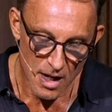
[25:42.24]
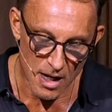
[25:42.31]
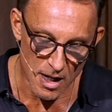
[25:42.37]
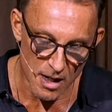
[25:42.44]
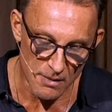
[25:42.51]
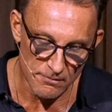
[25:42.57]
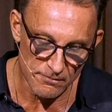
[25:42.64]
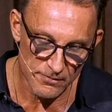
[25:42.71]

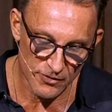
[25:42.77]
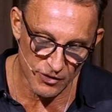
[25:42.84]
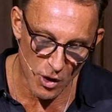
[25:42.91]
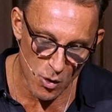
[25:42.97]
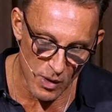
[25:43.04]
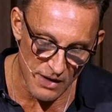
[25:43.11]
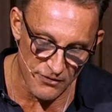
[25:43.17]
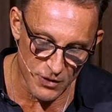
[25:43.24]
Um,
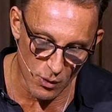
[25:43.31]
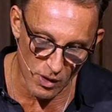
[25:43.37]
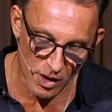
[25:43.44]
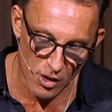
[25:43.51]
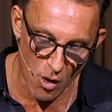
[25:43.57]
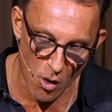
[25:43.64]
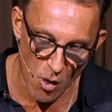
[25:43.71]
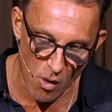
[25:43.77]
so, if your
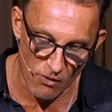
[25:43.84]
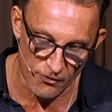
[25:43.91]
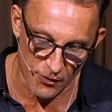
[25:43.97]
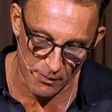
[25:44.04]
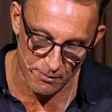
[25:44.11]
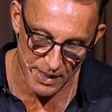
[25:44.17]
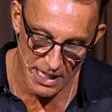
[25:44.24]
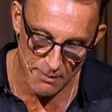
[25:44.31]
goal
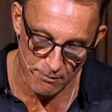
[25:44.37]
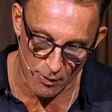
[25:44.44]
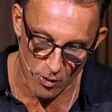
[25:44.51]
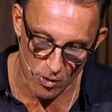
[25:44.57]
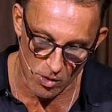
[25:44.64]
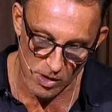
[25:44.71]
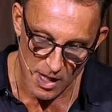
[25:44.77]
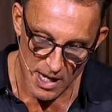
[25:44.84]
for
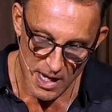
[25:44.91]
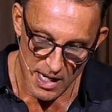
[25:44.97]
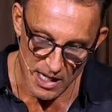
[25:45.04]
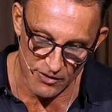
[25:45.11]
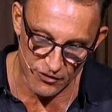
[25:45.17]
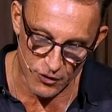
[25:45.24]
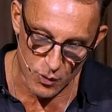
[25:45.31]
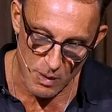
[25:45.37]
people
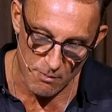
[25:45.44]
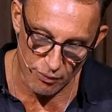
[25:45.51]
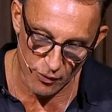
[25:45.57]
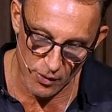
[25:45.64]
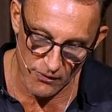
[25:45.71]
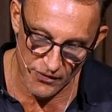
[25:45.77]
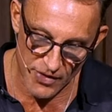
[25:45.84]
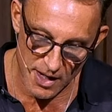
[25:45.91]
is to
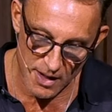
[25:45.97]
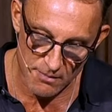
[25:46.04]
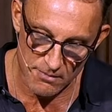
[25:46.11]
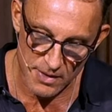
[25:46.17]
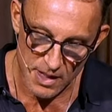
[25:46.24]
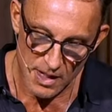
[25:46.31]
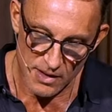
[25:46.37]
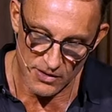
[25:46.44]
improve
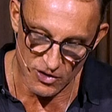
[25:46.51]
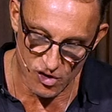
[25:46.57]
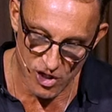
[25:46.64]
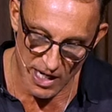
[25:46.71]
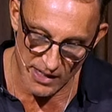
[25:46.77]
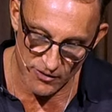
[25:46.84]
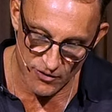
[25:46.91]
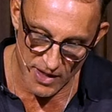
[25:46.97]
them, to
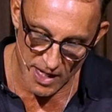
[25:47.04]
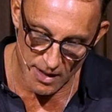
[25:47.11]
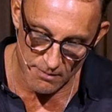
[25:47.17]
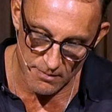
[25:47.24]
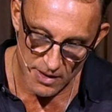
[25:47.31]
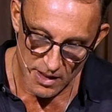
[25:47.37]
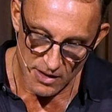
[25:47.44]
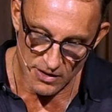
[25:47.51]
change
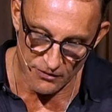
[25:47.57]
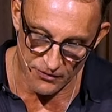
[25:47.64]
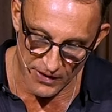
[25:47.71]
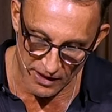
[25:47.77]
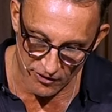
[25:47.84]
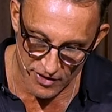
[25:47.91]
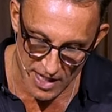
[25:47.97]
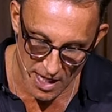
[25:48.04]
them, to
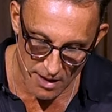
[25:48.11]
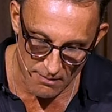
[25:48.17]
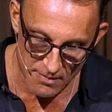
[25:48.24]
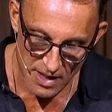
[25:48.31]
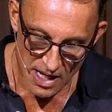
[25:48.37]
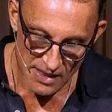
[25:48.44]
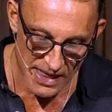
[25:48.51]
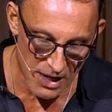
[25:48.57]
fix
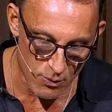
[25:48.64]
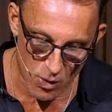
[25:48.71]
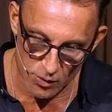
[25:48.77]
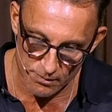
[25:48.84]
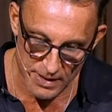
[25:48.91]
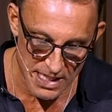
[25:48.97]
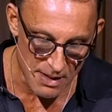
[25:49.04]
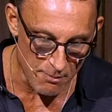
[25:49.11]
them, they
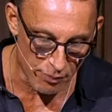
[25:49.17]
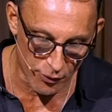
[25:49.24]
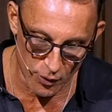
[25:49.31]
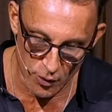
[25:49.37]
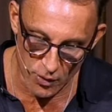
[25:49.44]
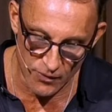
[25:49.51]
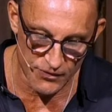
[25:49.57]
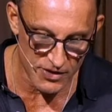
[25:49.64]
won't be
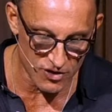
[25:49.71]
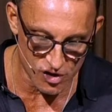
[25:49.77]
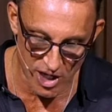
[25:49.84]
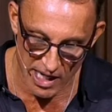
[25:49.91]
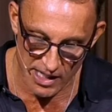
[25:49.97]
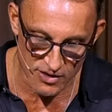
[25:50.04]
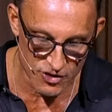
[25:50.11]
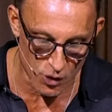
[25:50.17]
improved,
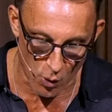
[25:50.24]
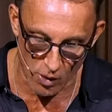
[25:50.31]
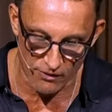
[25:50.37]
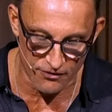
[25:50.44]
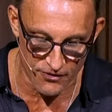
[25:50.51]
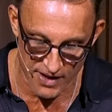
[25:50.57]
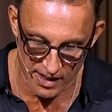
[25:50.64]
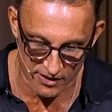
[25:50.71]
changed, or
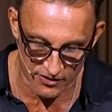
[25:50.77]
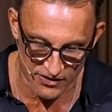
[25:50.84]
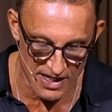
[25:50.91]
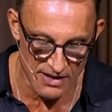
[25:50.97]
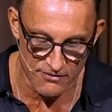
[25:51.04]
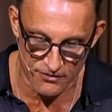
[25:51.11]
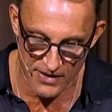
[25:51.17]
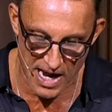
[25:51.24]
fixed.
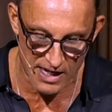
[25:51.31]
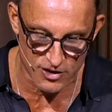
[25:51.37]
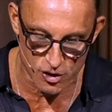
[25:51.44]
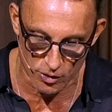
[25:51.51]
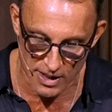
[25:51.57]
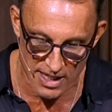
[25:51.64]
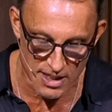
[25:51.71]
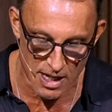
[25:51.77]
In fact,
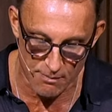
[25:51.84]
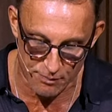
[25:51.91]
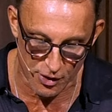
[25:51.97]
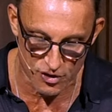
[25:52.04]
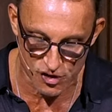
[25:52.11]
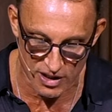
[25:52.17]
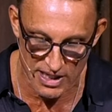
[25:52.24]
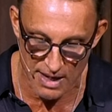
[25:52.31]
you'll end up
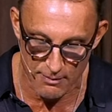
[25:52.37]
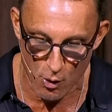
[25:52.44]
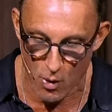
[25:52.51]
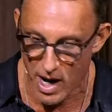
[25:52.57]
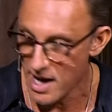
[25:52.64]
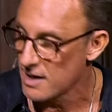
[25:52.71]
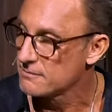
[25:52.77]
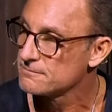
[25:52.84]
pushing them
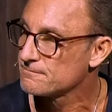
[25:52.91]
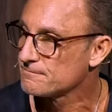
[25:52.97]
away.